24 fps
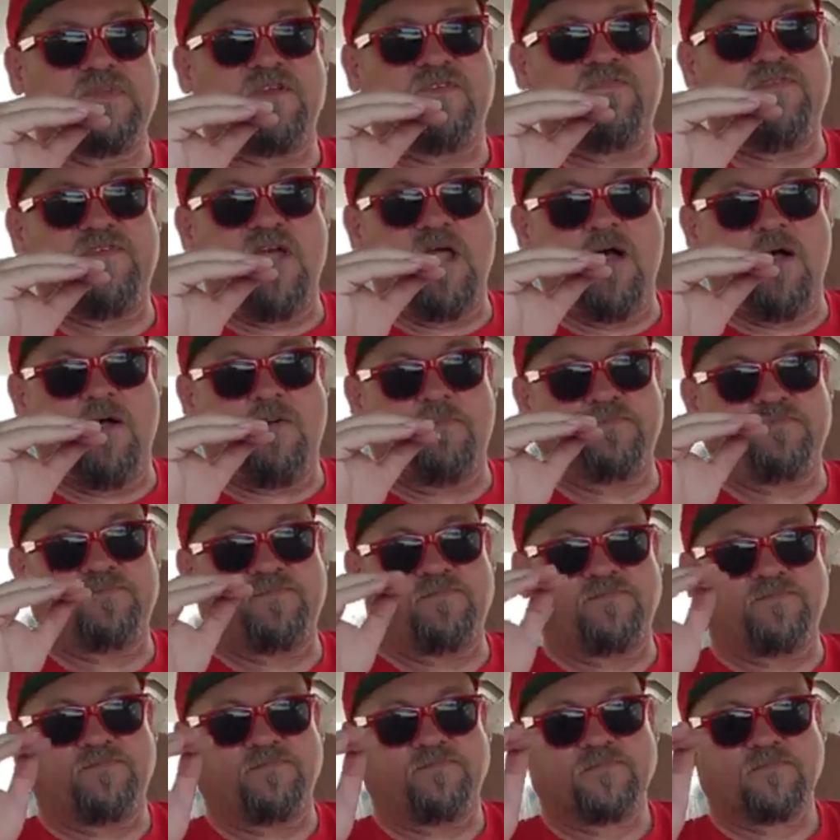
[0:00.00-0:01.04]
film
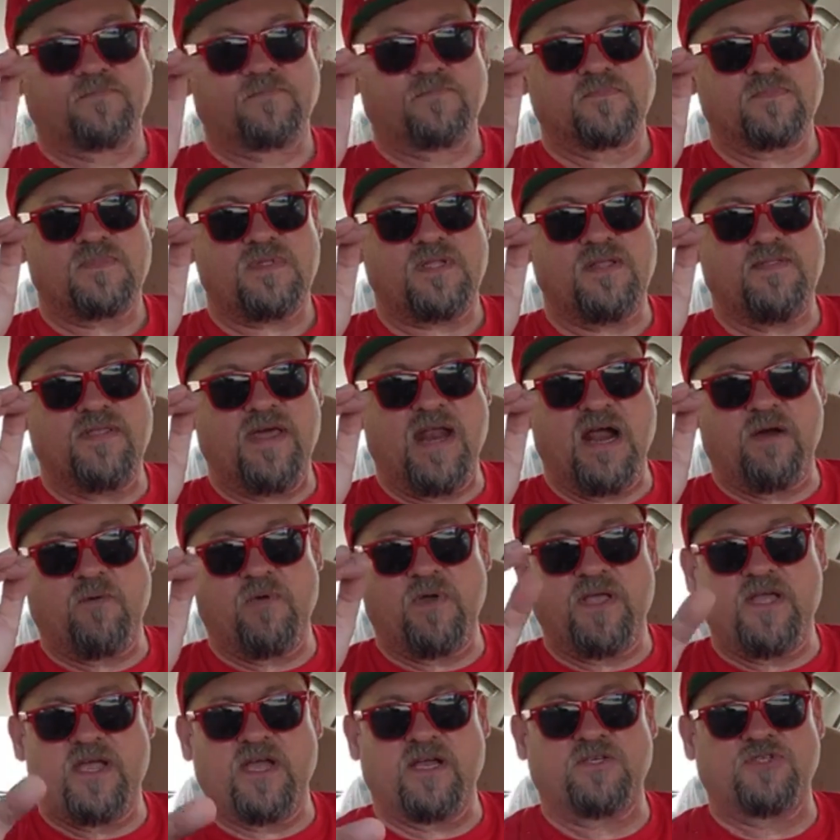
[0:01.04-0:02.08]
that I
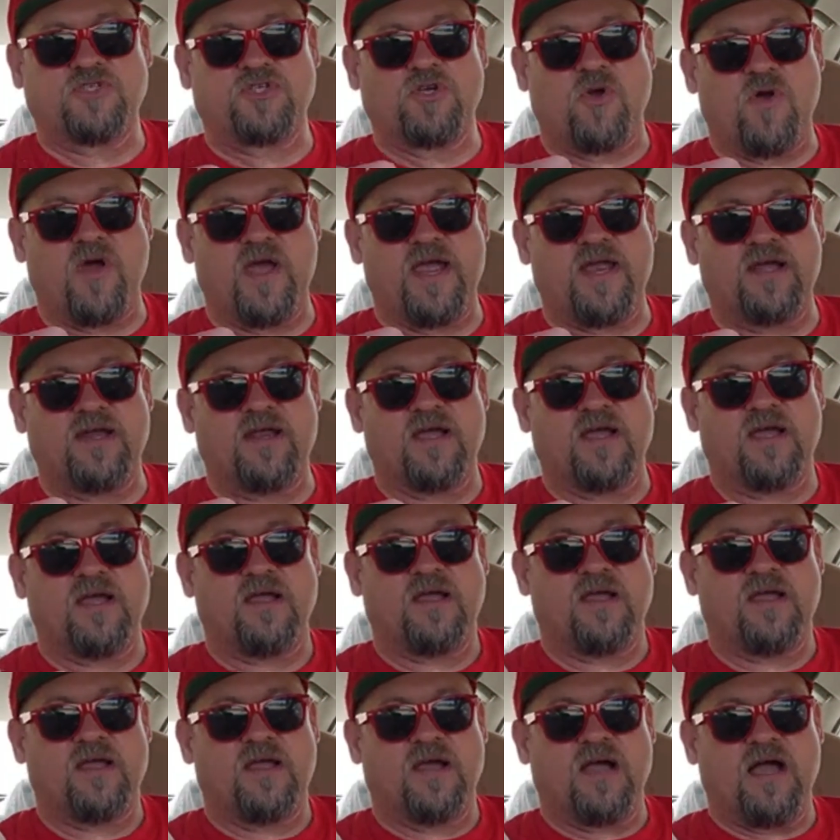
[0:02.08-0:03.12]
really enjoyed.
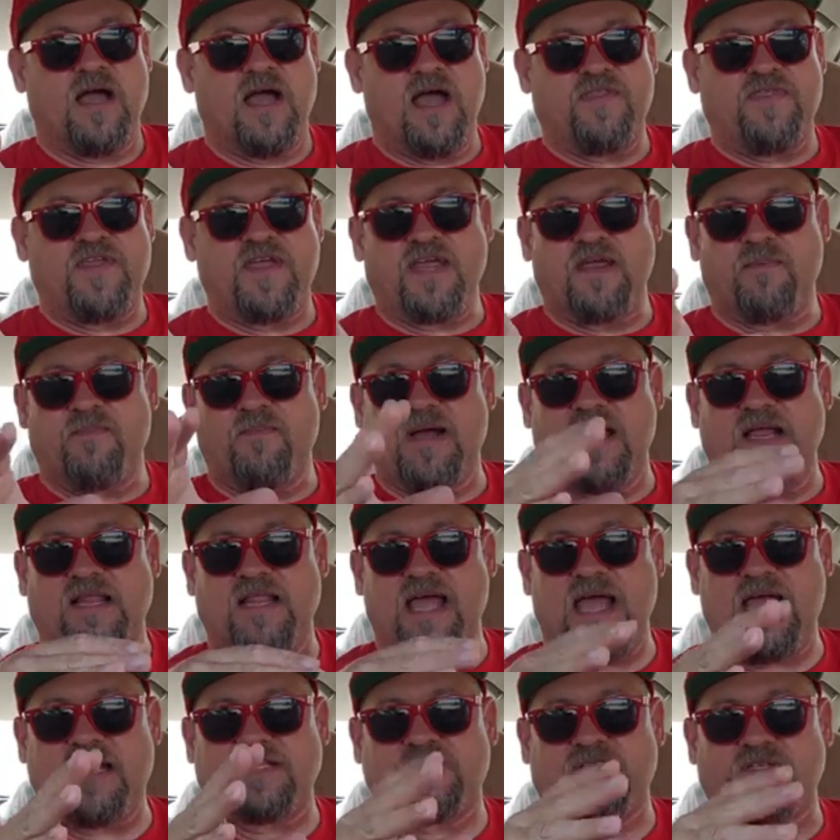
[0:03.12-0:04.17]
I think in my
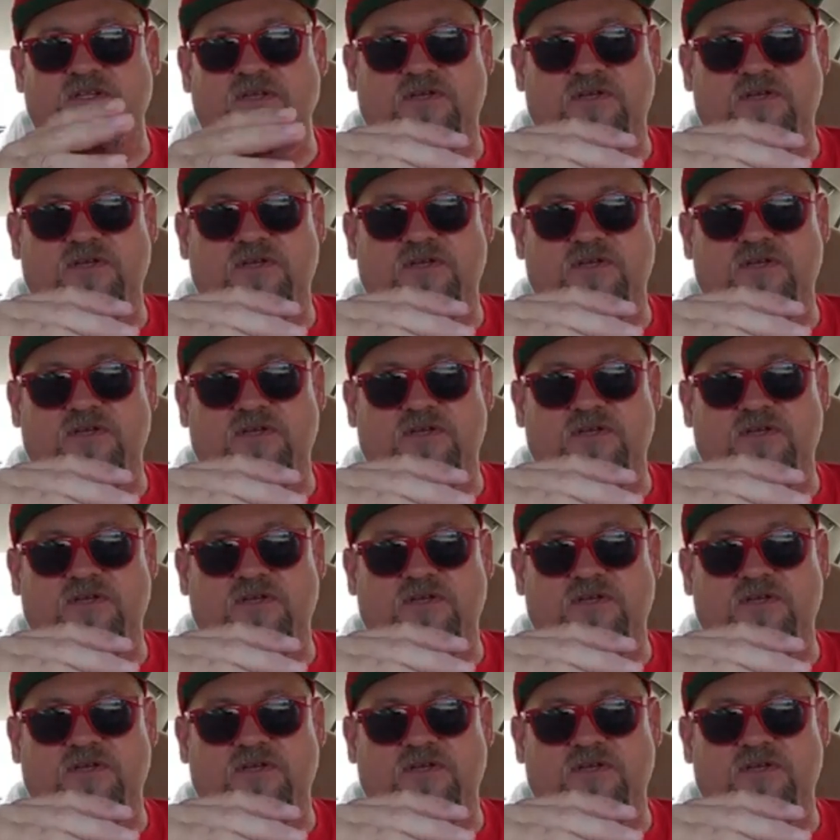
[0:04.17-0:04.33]
last